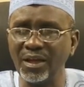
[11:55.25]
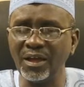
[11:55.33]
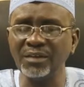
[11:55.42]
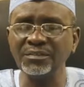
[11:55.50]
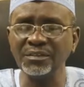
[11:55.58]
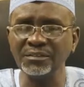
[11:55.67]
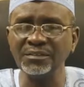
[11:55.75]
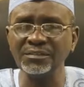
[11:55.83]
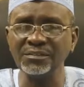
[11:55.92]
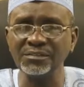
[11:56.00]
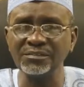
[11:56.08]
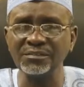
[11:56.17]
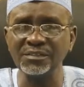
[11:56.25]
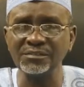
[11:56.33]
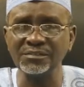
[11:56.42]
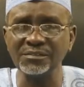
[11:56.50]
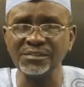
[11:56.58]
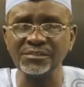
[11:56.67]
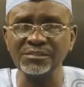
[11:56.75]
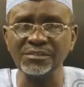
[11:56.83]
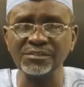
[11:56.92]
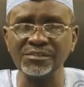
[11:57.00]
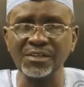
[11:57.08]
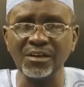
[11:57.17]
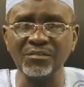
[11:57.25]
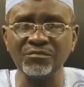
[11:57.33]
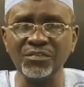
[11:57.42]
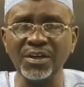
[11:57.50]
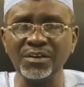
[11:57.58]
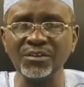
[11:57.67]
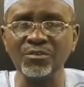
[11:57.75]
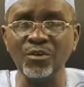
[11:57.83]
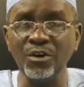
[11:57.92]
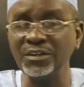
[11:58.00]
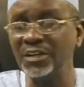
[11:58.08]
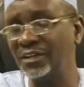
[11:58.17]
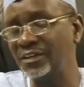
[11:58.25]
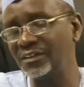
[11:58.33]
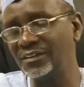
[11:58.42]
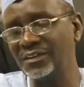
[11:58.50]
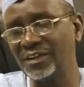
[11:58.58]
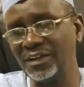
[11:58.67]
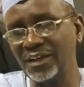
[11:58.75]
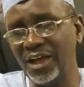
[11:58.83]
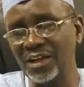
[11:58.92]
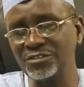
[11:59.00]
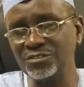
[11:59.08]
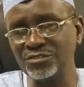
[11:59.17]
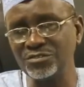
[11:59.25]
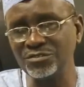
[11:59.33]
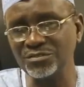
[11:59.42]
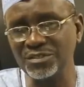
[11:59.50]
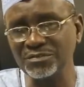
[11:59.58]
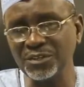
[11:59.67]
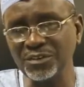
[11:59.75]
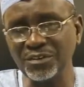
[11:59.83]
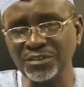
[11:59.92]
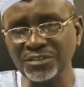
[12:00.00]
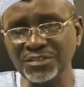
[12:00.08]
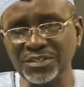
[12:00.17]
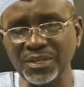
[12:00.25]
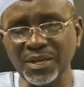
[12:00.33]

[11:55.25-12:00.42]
I think this is, this, this is a very godly attitude because.